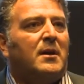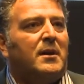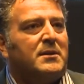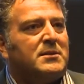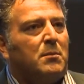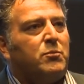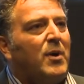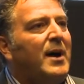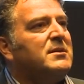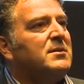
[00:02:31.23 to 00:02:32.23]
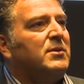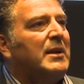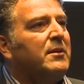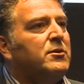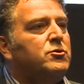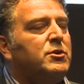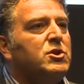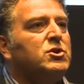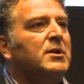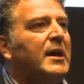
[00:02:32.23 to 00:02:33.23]
It is comprised of a lot of the
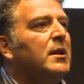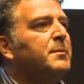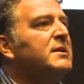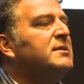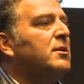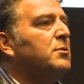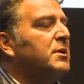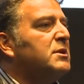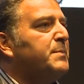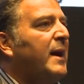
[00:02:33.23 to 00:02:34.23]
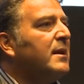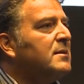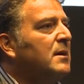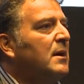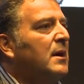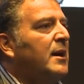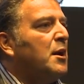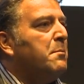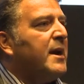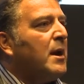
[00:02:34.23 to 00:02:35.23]
traditional elements that you would expect in
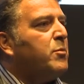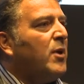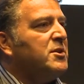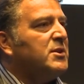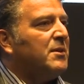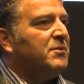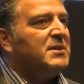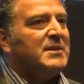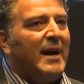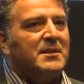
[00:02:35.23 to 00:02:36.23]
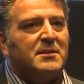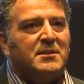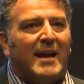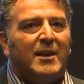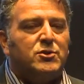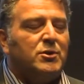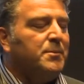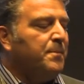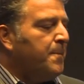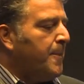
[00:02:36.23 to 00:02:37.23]
a mega project of this size and stature.